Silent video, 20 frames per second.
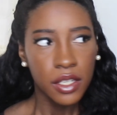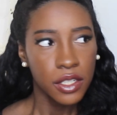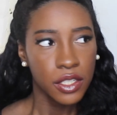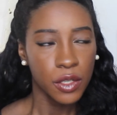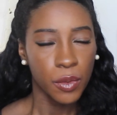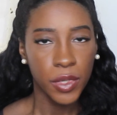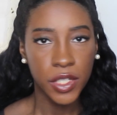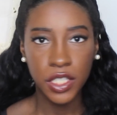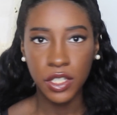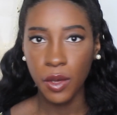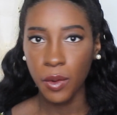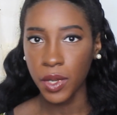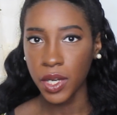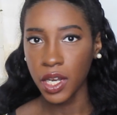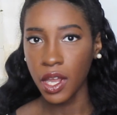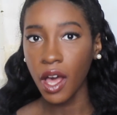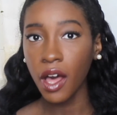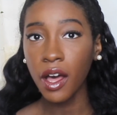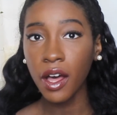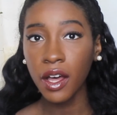so what's
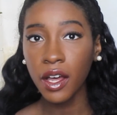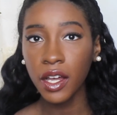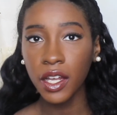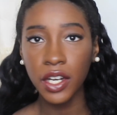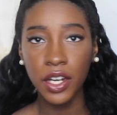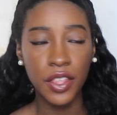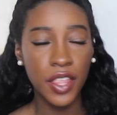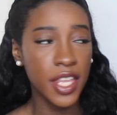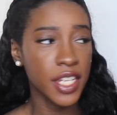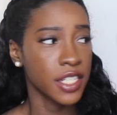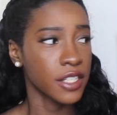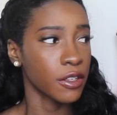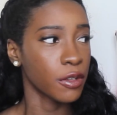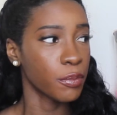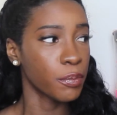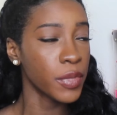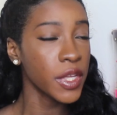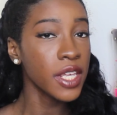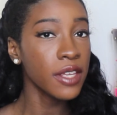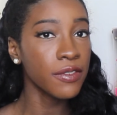going on? Are they
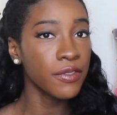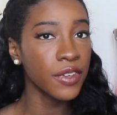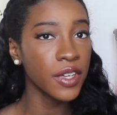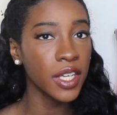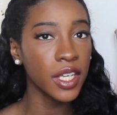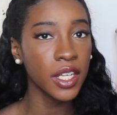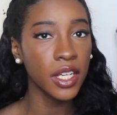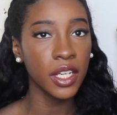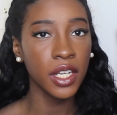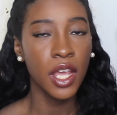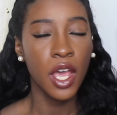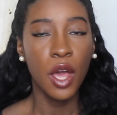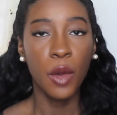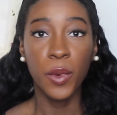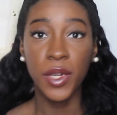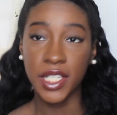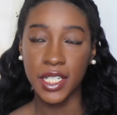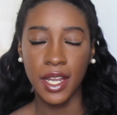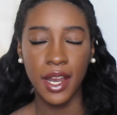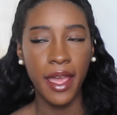still beefing?
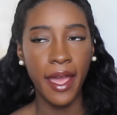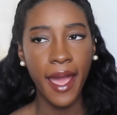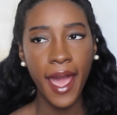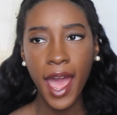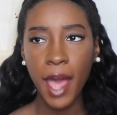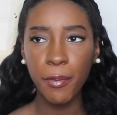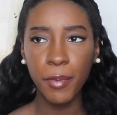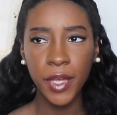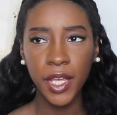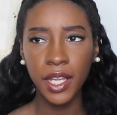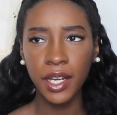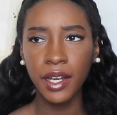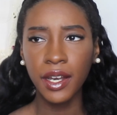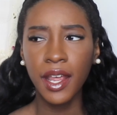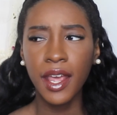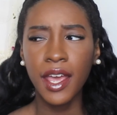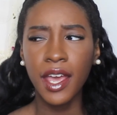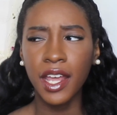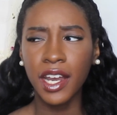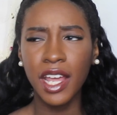What's gonna happen?
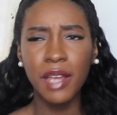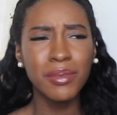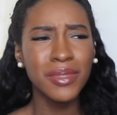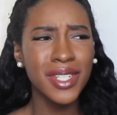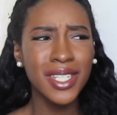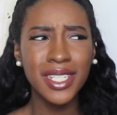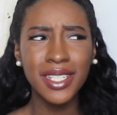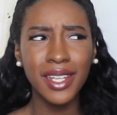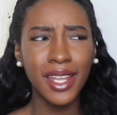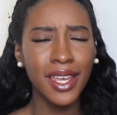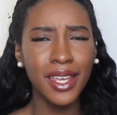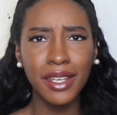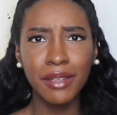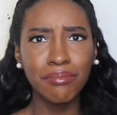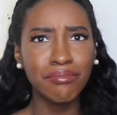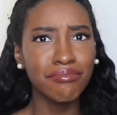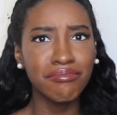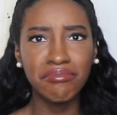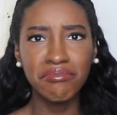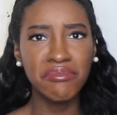And I'm just
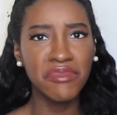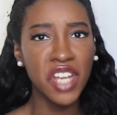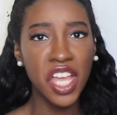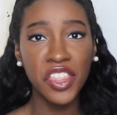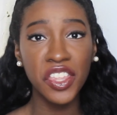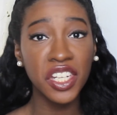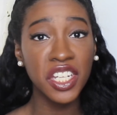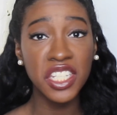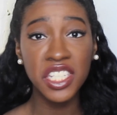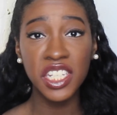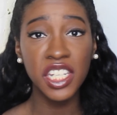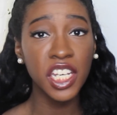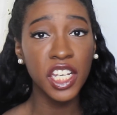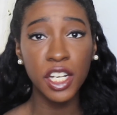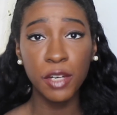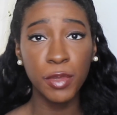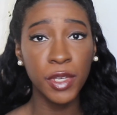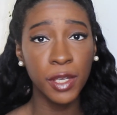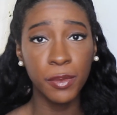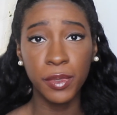like, nothing to see
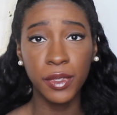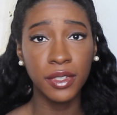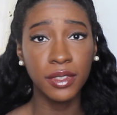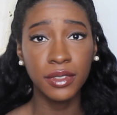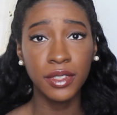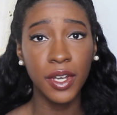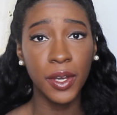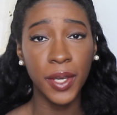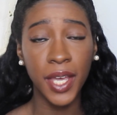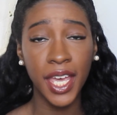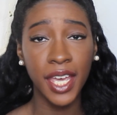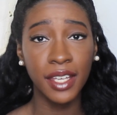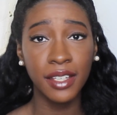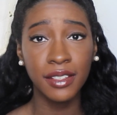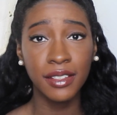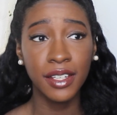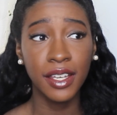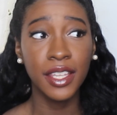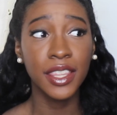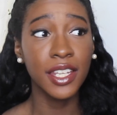here, people,
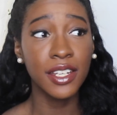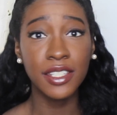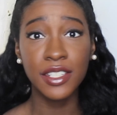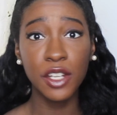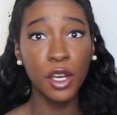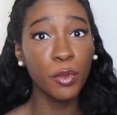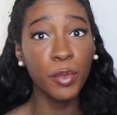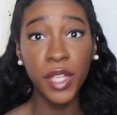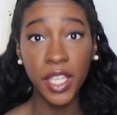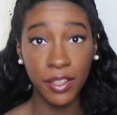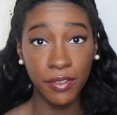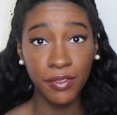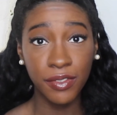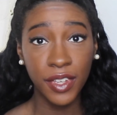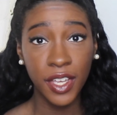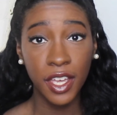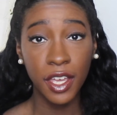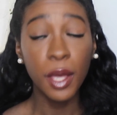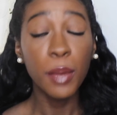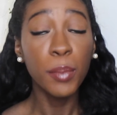okay? There's no beef.
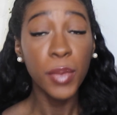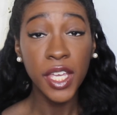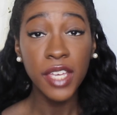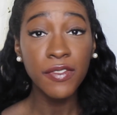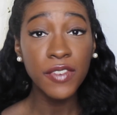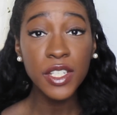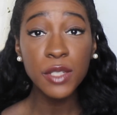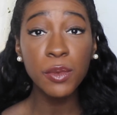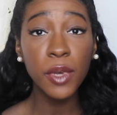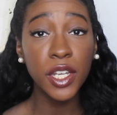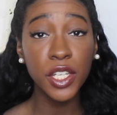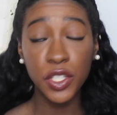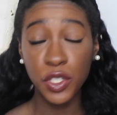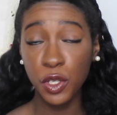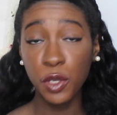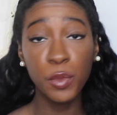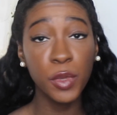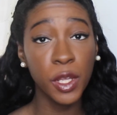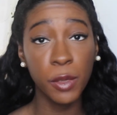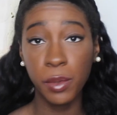Beef is when
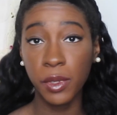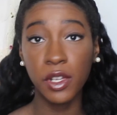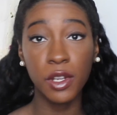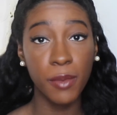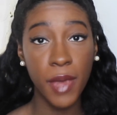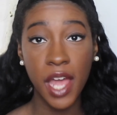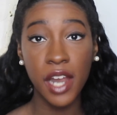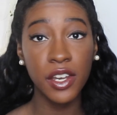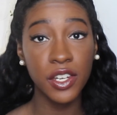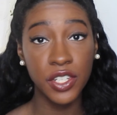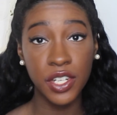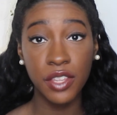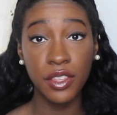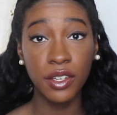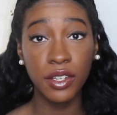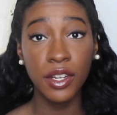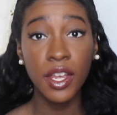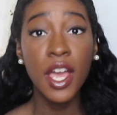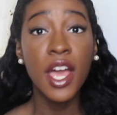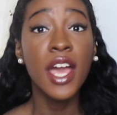two people are mad at each
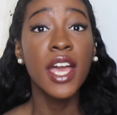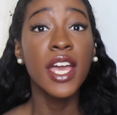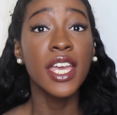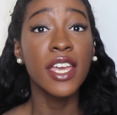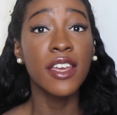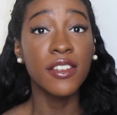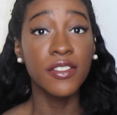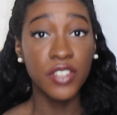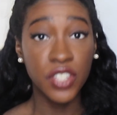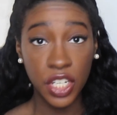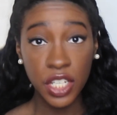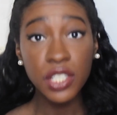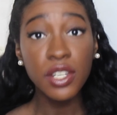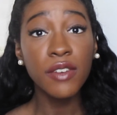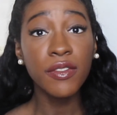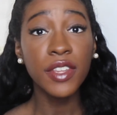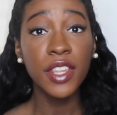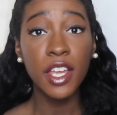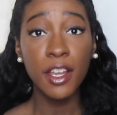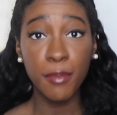other. If she's
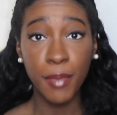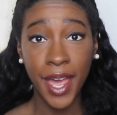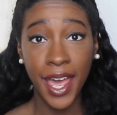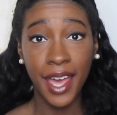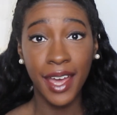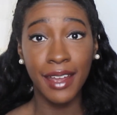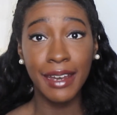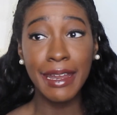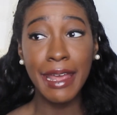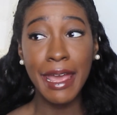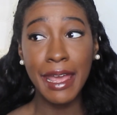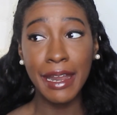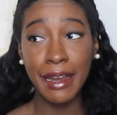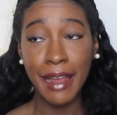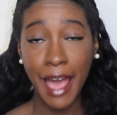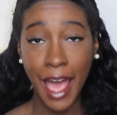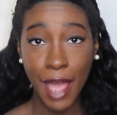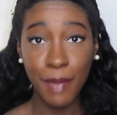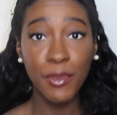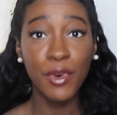over there mad and
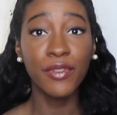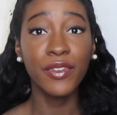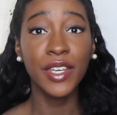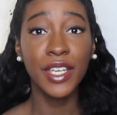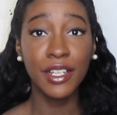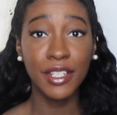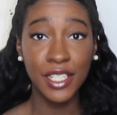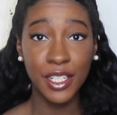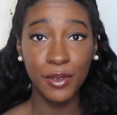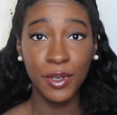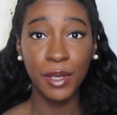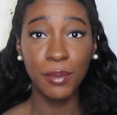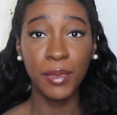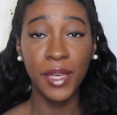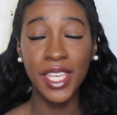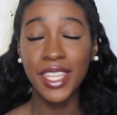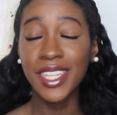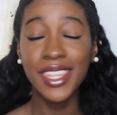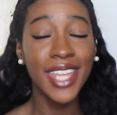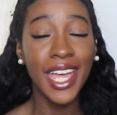I'm over here doing
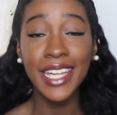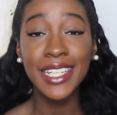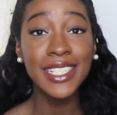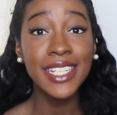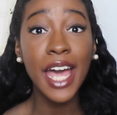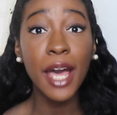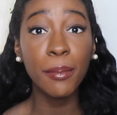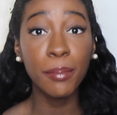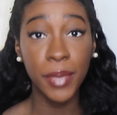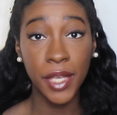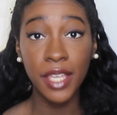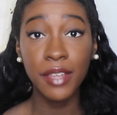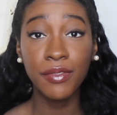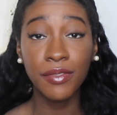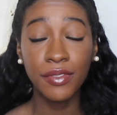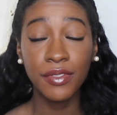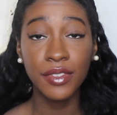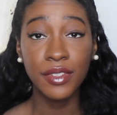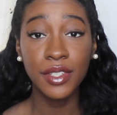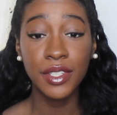me, then that's not
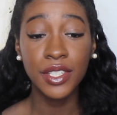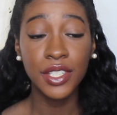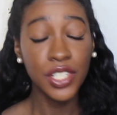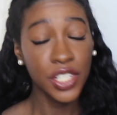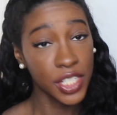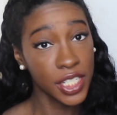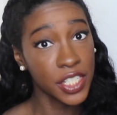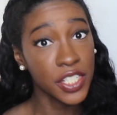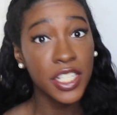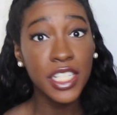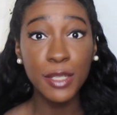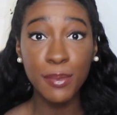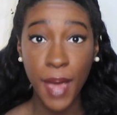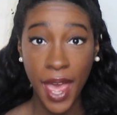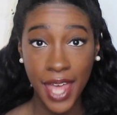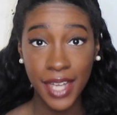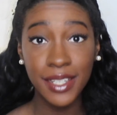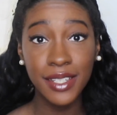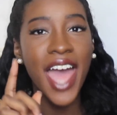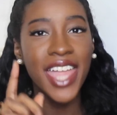beef she's just
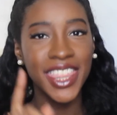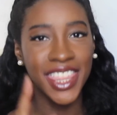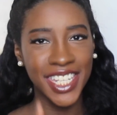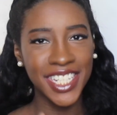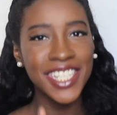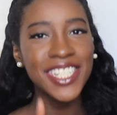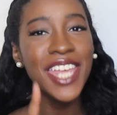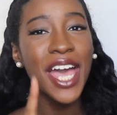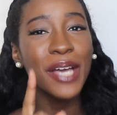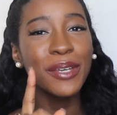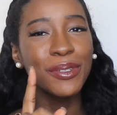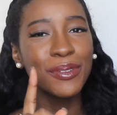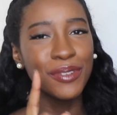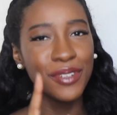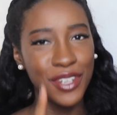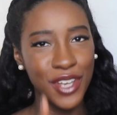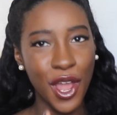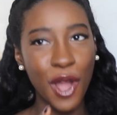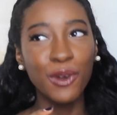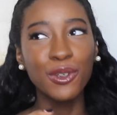mad. And this is how you
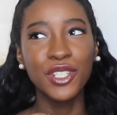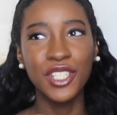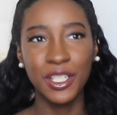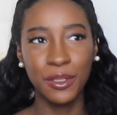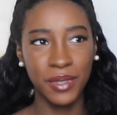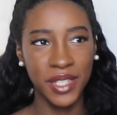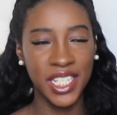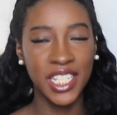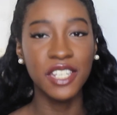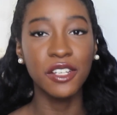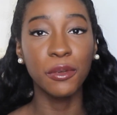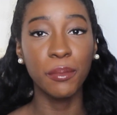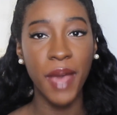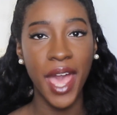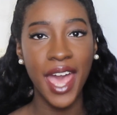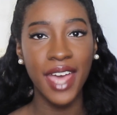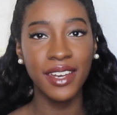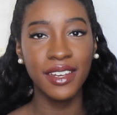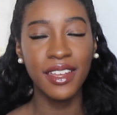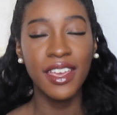know she was still
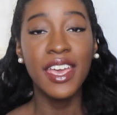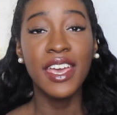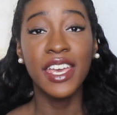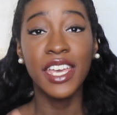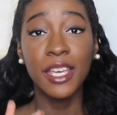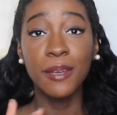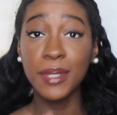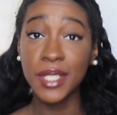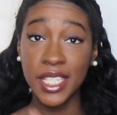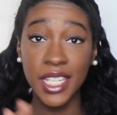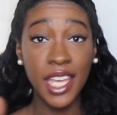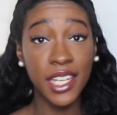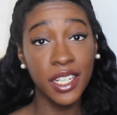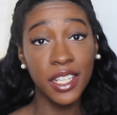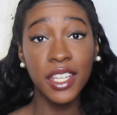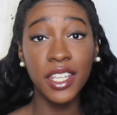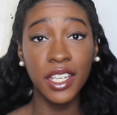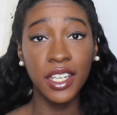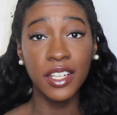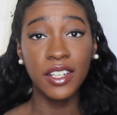mad. It was the end
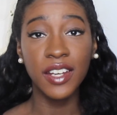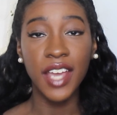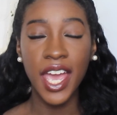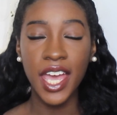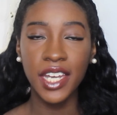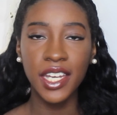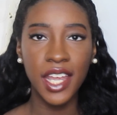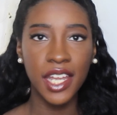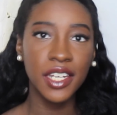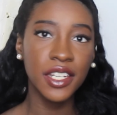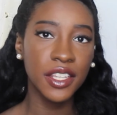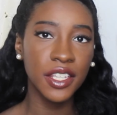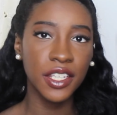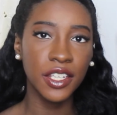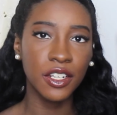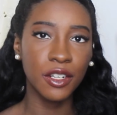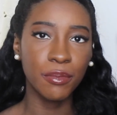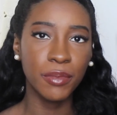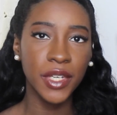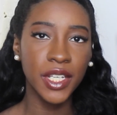of the year and end of the
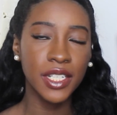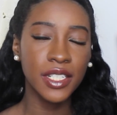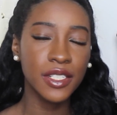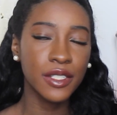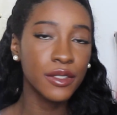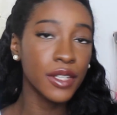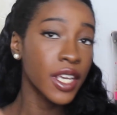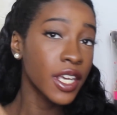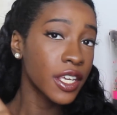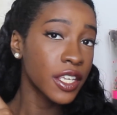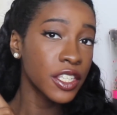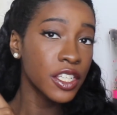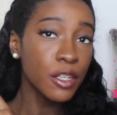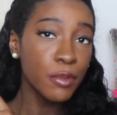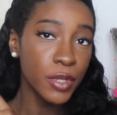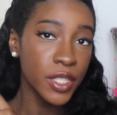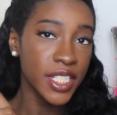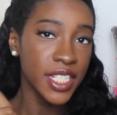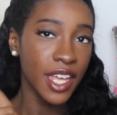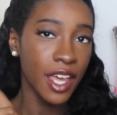year means
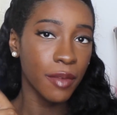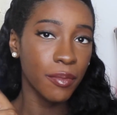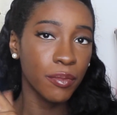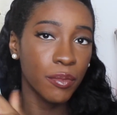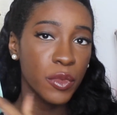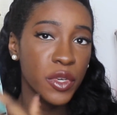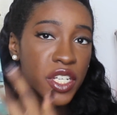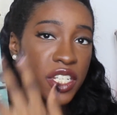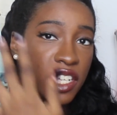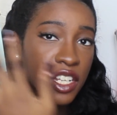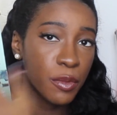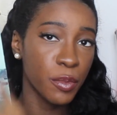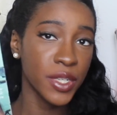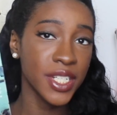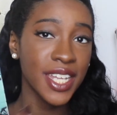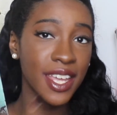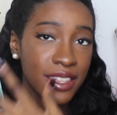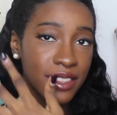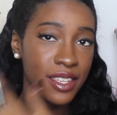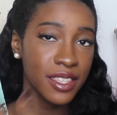yearbook time. We're just gonna
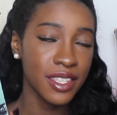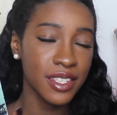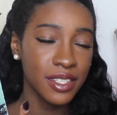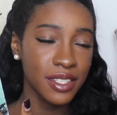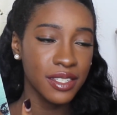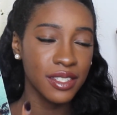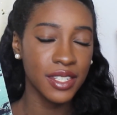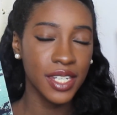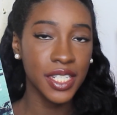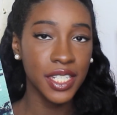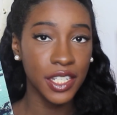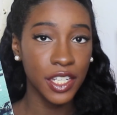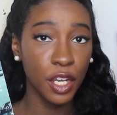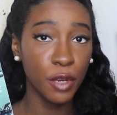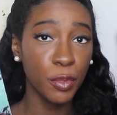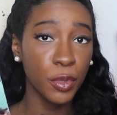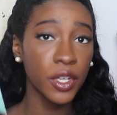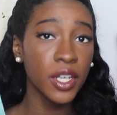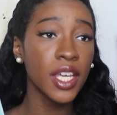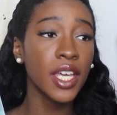pretend that this is a
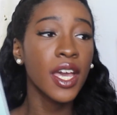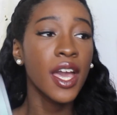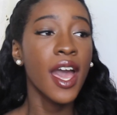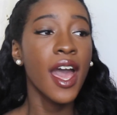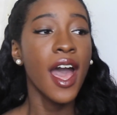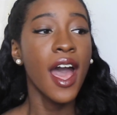yearbook.